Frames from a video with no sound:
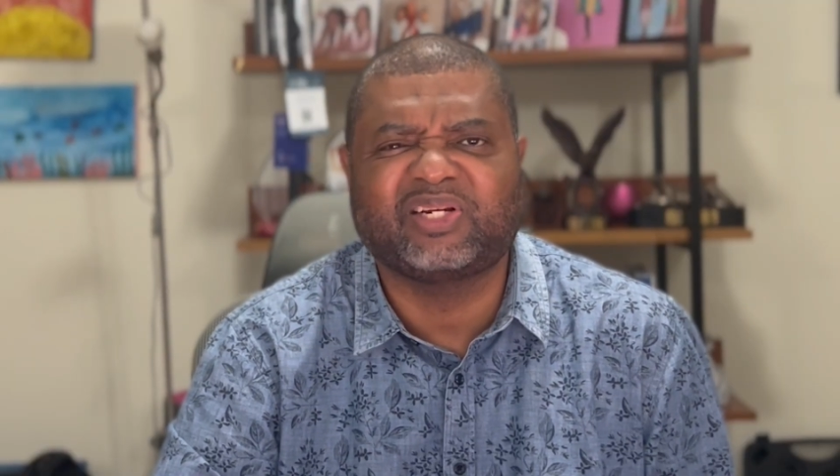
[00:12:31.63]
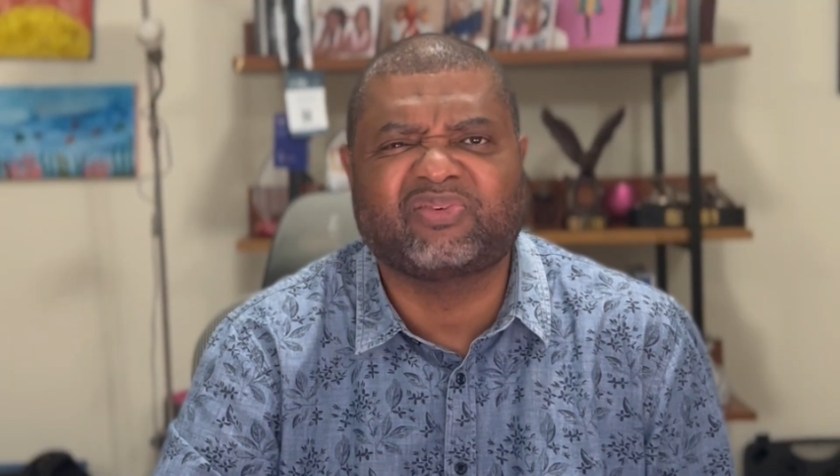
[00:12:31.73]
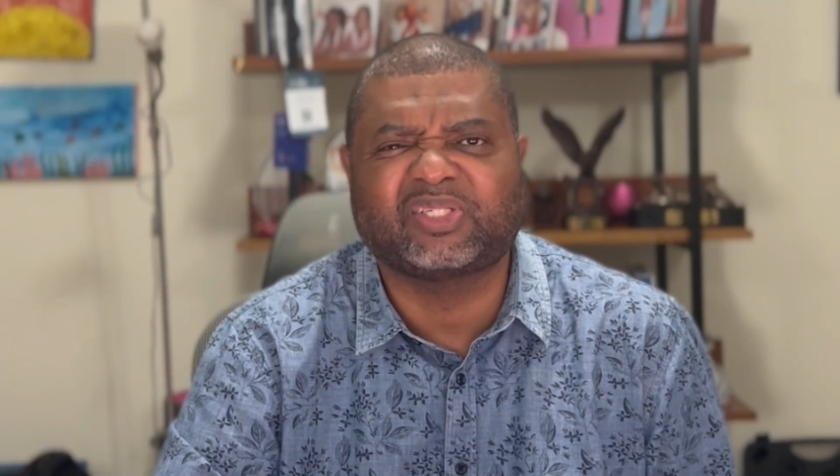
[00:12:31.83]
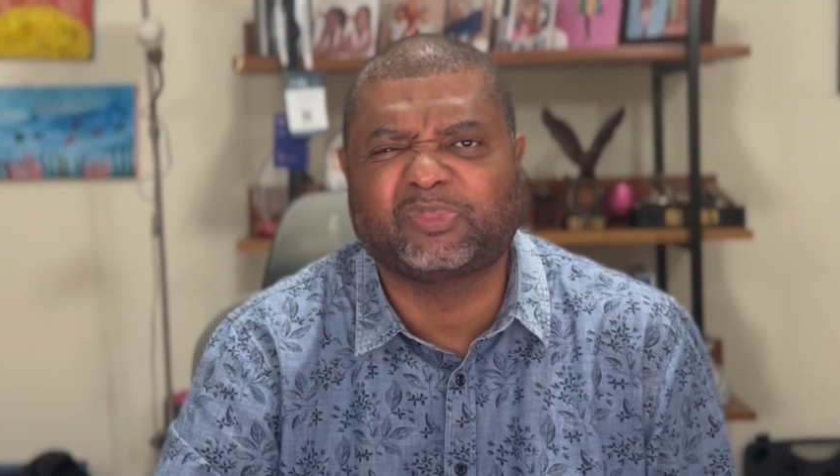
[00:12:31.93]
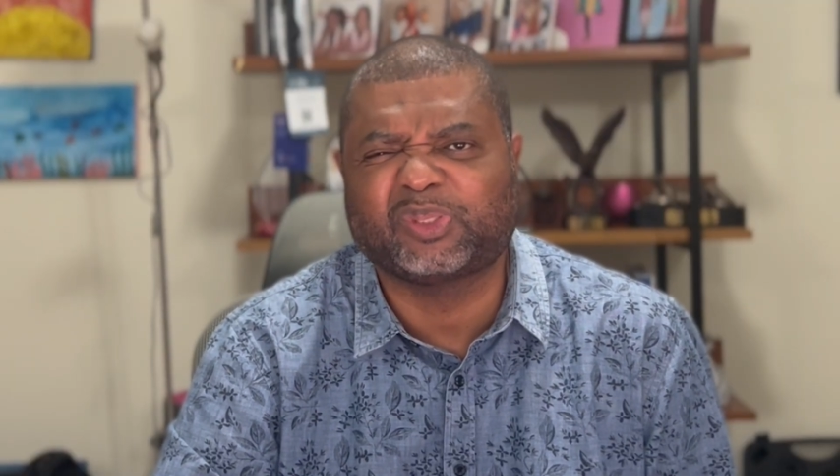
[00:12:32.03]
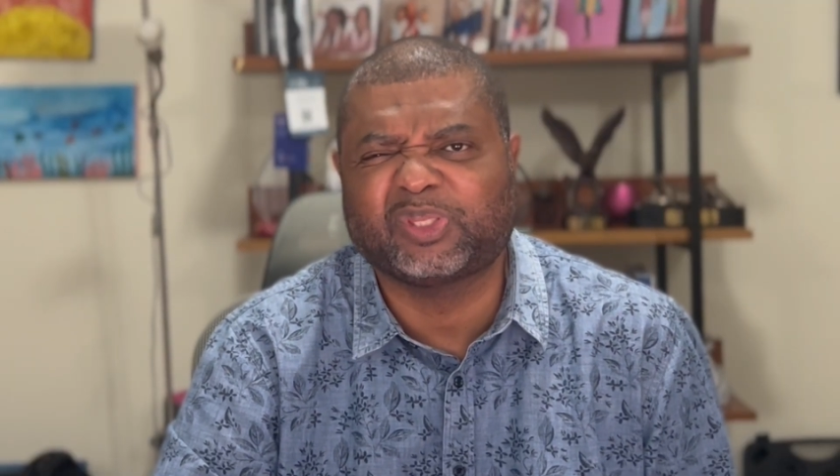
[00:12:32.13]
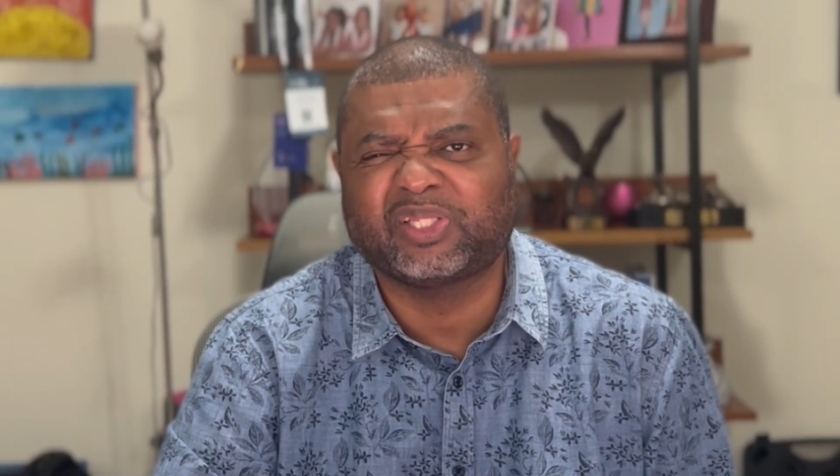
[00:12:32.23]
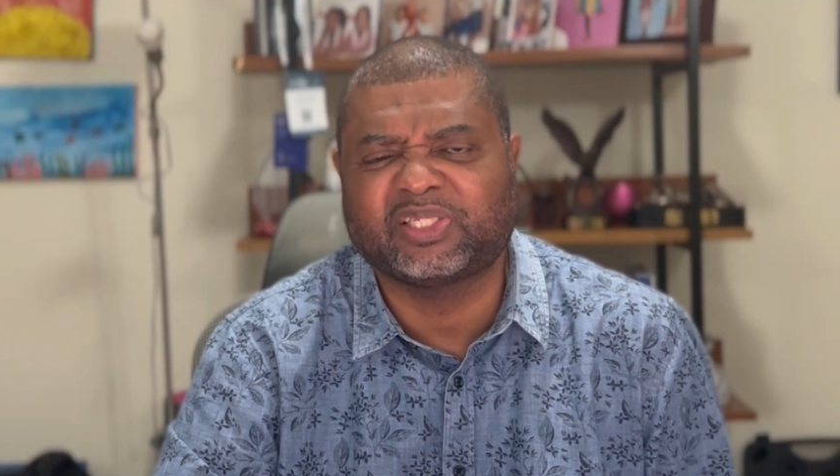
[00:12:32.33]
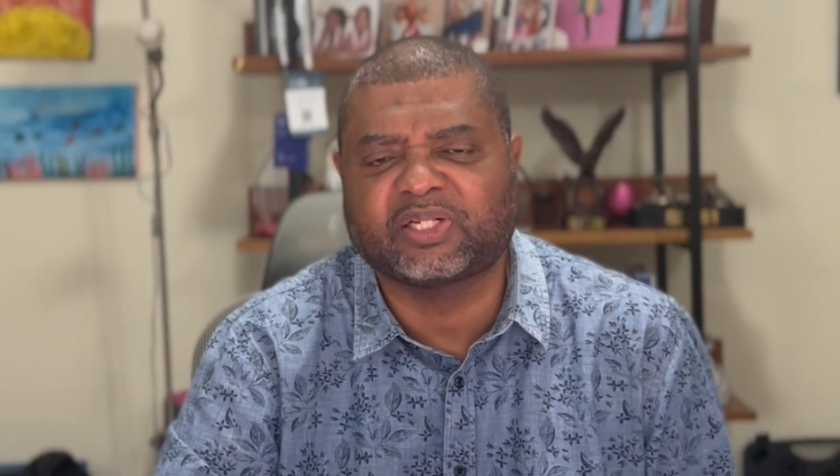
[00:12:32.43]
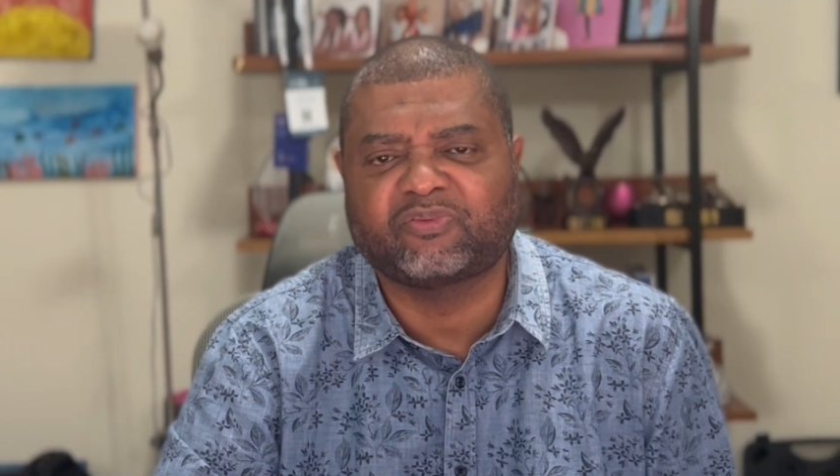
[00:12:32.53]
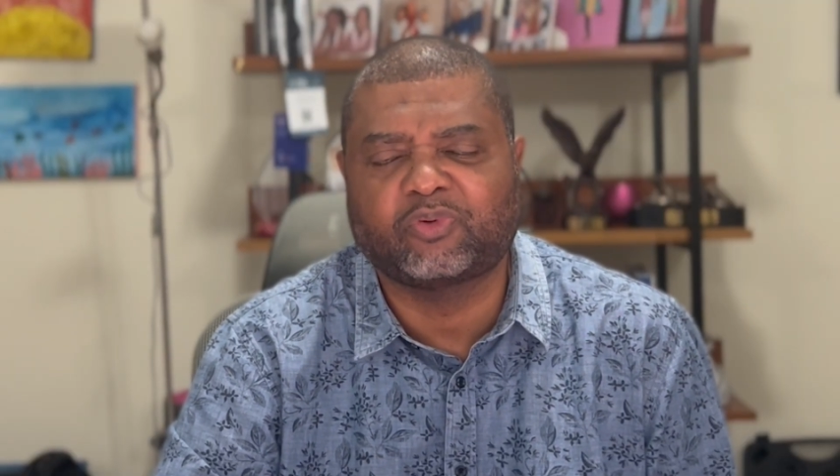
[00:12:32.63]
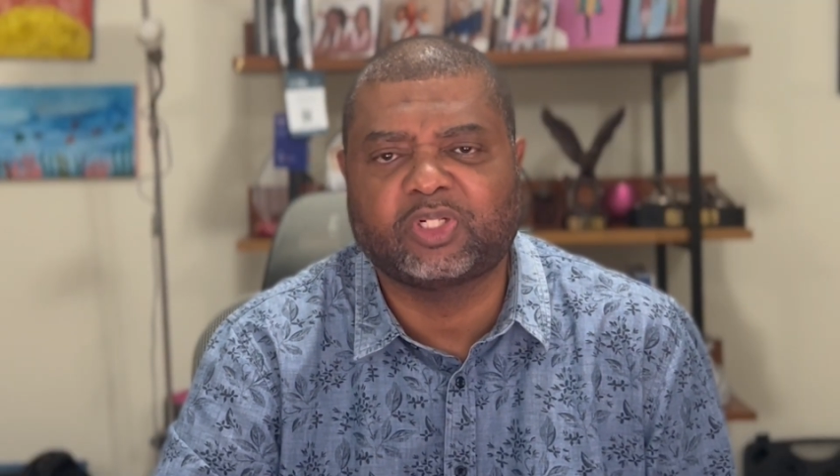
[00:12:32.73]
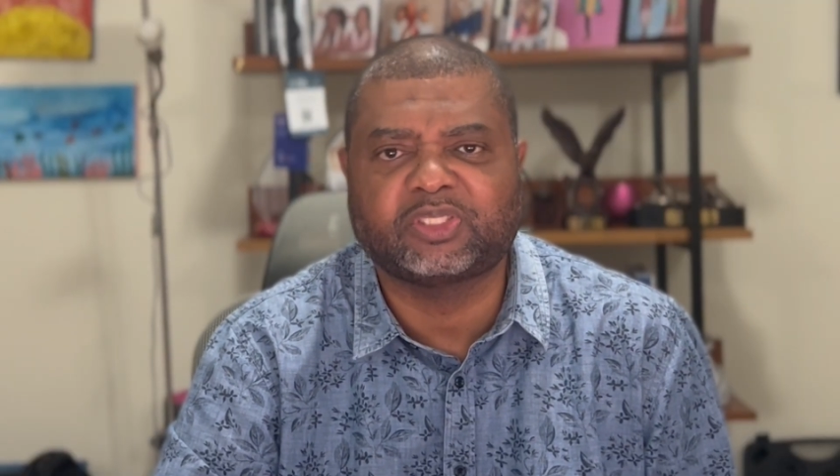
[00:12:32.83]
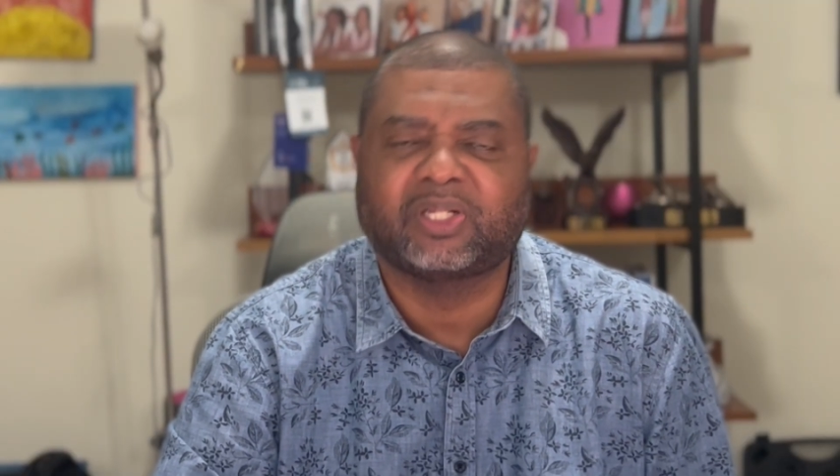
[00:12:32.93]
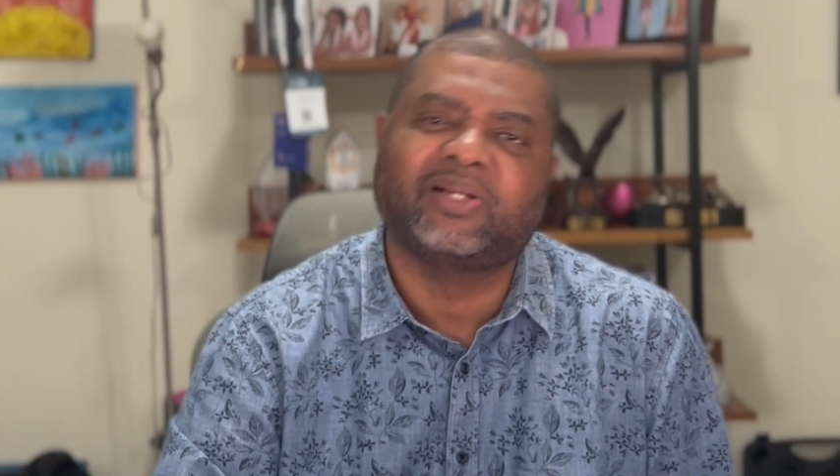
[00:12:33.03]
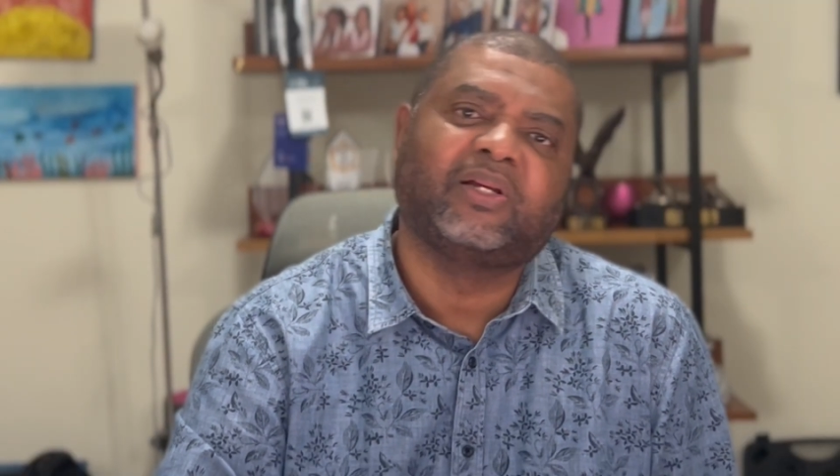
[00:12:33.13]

difference between this and Fuliza?